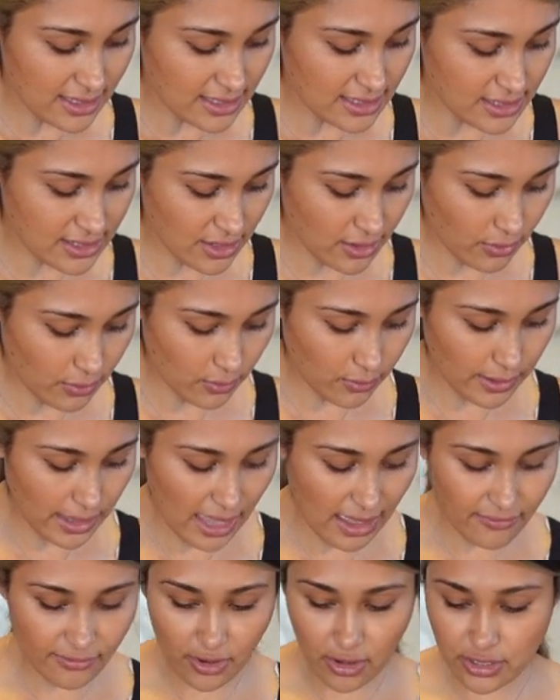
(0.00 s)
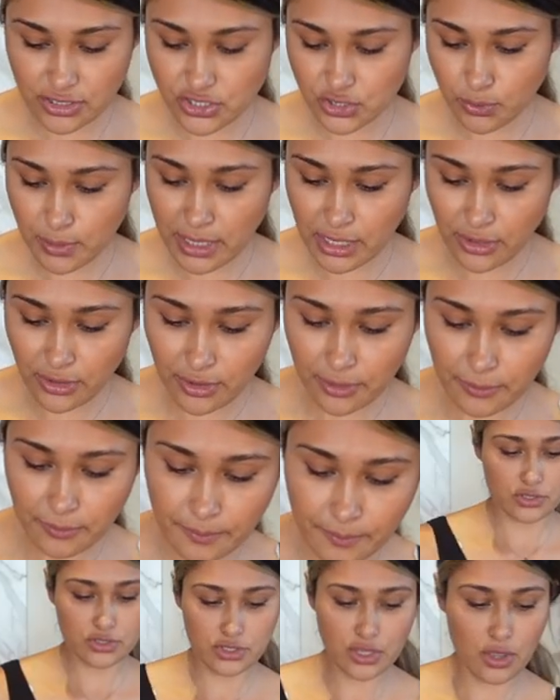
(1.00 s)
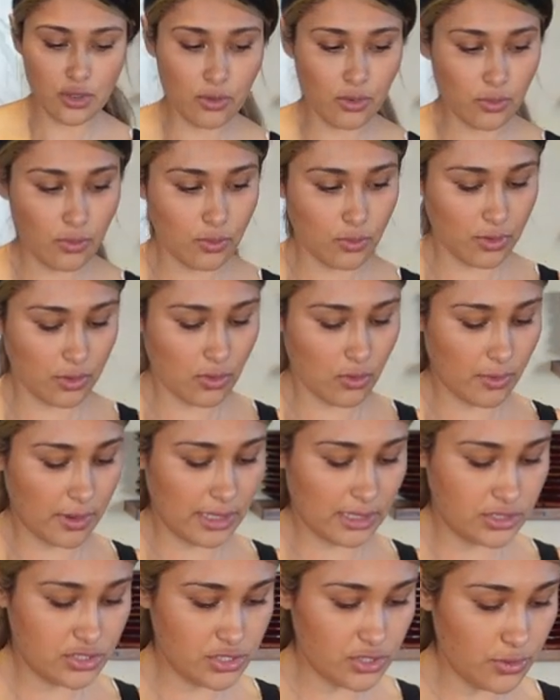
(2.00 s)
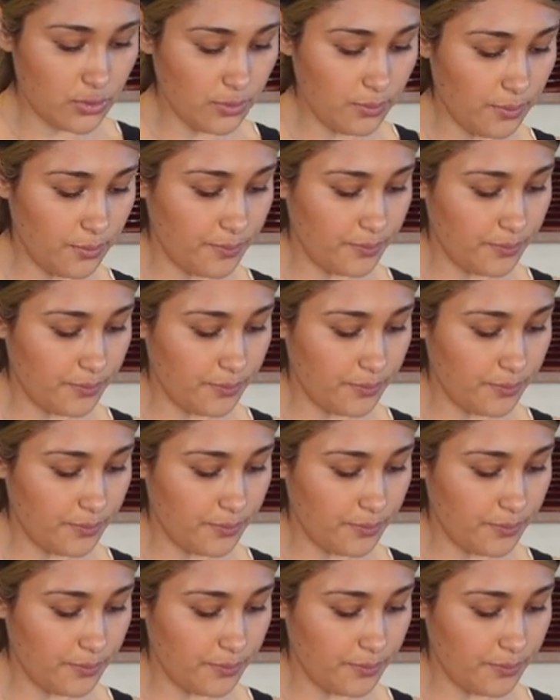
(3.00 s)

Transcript: So we have our sweetener. So we're going to